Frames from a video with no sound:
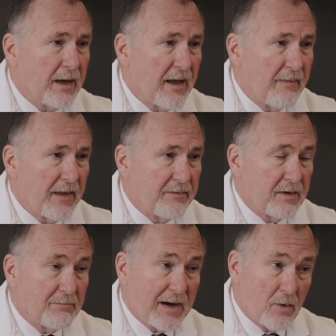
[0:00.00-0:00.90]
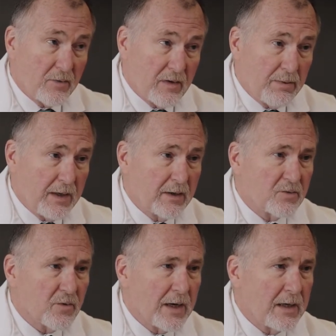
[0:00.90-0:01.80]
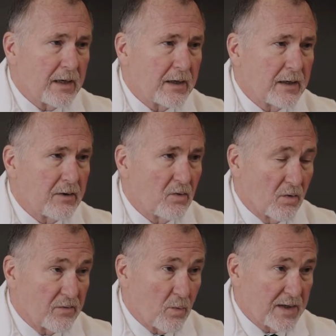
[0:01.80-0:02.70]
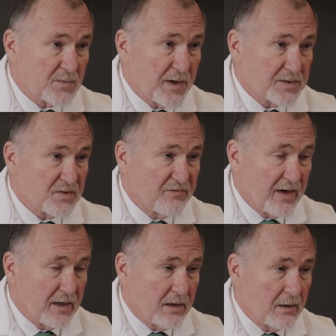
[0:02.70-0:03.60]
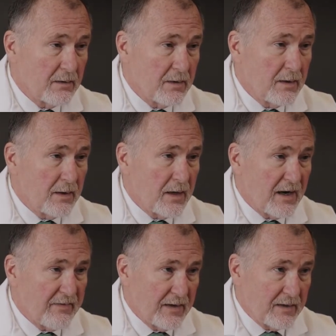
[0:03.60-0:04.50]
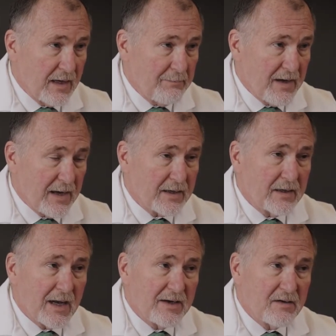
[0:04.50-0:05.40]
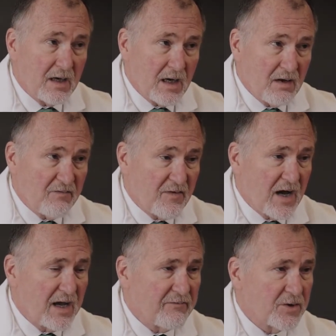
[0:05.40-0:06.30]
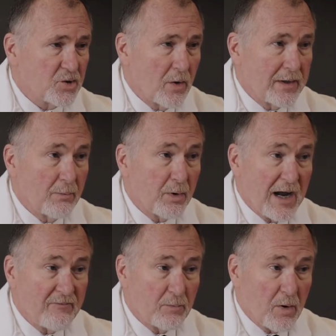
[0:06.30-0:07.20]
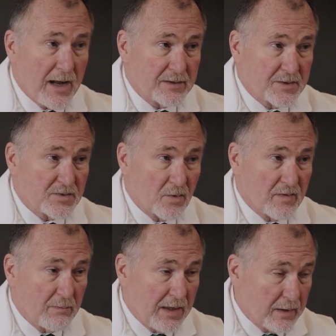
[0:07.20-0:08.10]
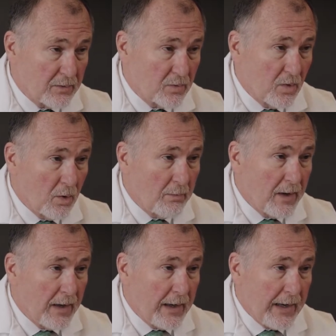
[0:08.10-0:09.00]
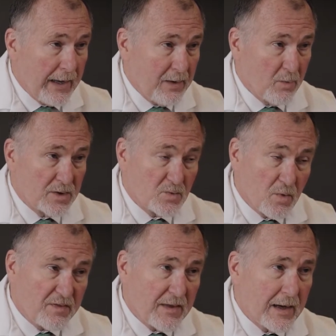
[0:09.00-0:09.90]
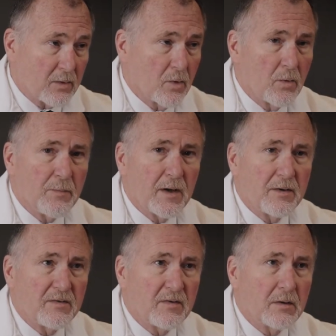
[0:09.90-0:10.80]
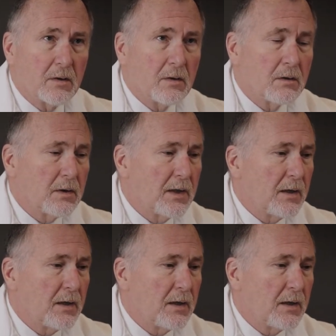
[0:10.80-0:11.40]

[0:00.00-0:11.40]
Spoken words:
and then did my orthopedic training in northwest Pennsylvania. I then came back in 1985 and joined a private practice orthopedic group and was with that group until